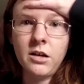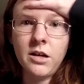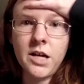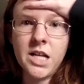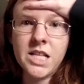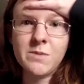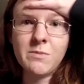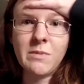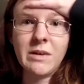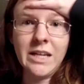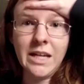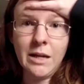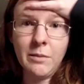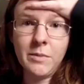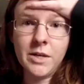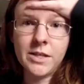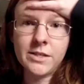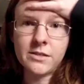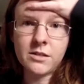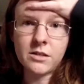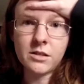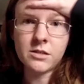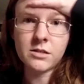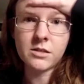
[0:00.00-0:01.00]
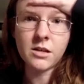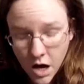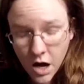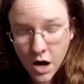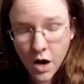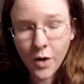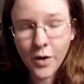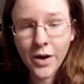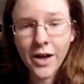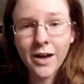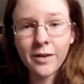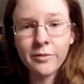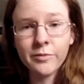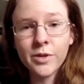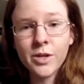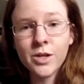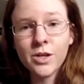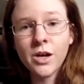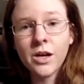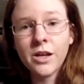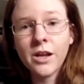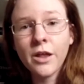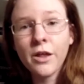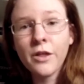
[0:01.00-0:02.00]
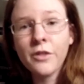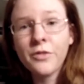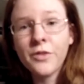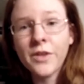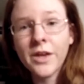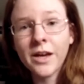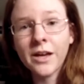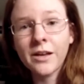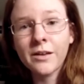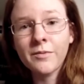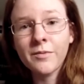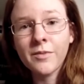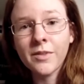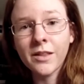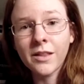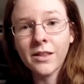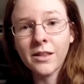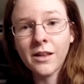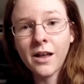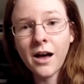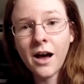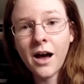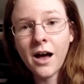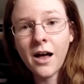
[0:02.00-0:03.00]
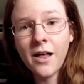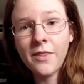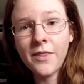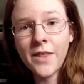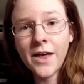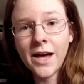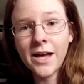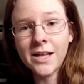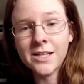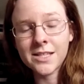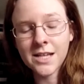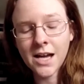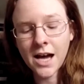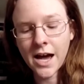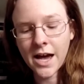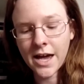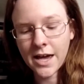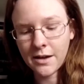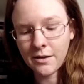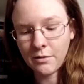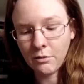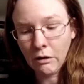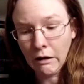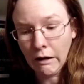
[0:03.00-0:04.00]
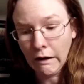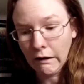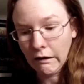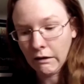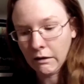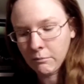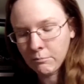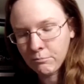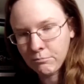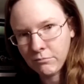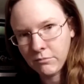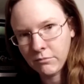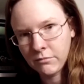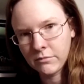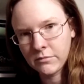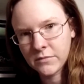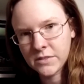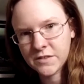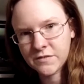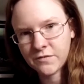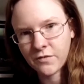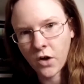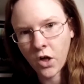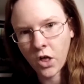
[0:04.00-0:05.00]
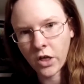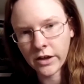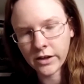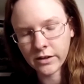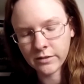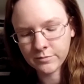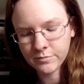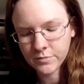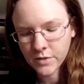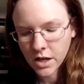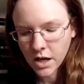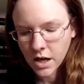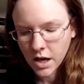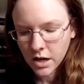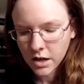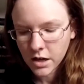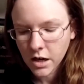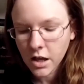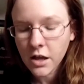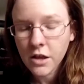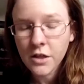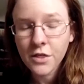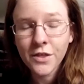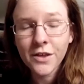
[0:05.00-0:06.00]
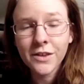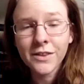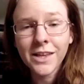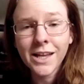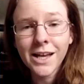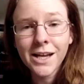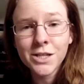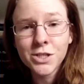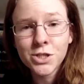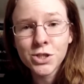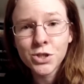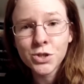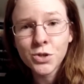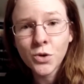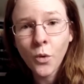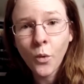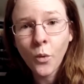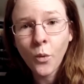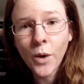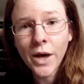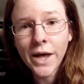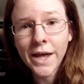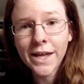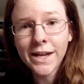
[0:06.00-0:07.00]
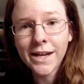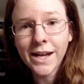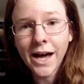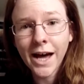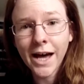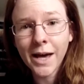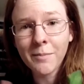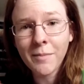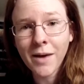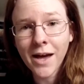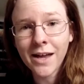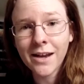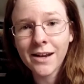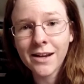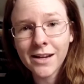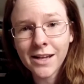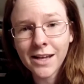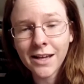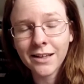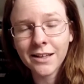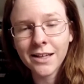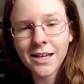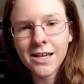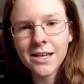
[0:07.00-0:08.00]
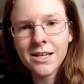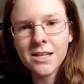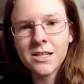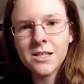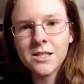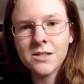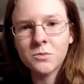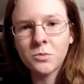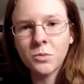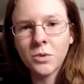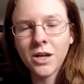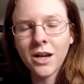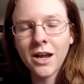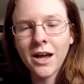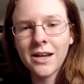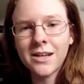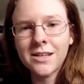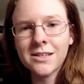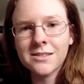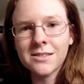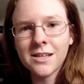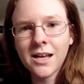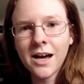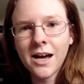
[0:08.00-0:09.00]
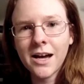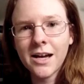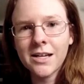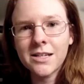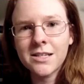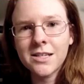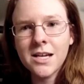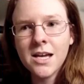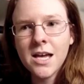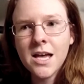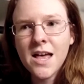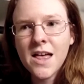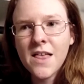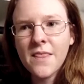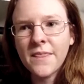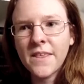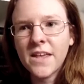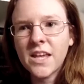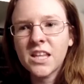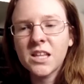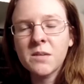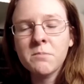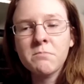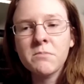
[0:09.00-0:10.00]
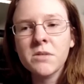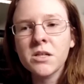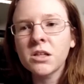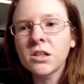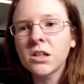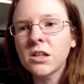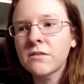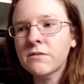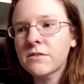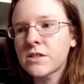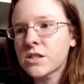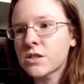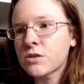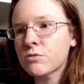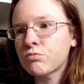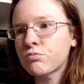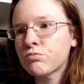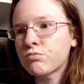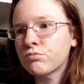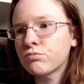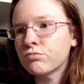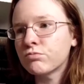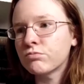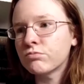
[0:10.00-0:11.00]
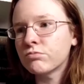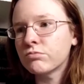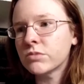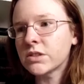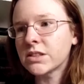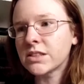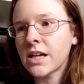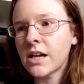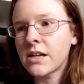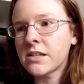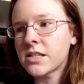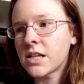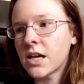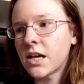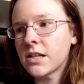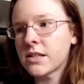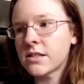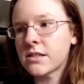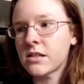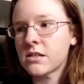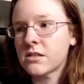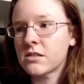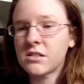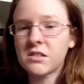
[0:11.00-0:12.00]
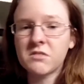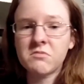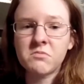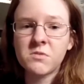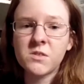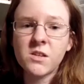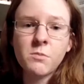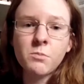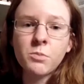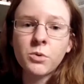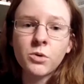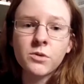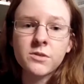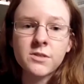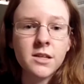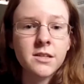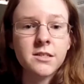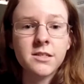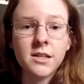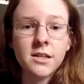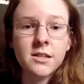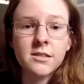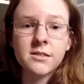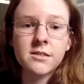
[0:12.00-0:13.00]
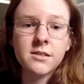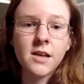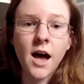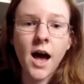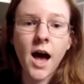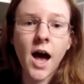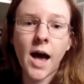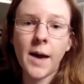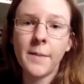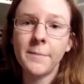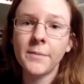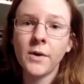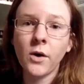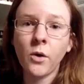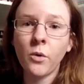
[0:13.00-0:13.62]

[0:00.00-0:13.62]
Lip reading: it's my nemesis. Oh yeah, another thing that it's falling. Another thing that I do when I'm editing is when I decide that in the middle of this sentence, this simple sentence, I'm